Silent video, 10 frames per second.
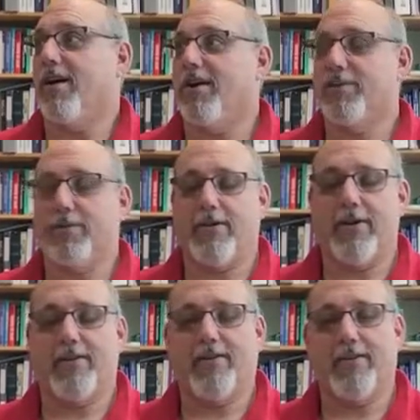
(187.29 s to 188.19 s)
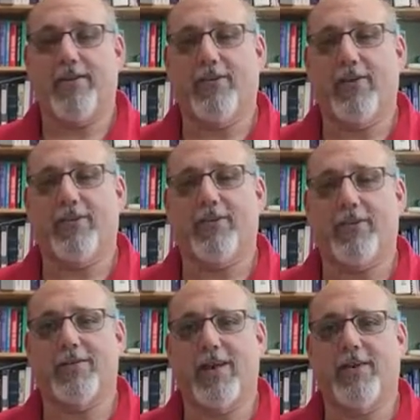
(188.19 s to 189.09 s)
experience in graduate
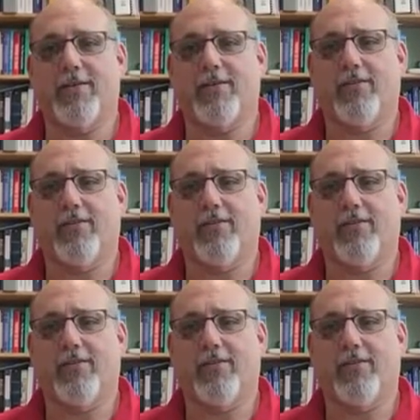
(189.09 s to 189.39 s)
education.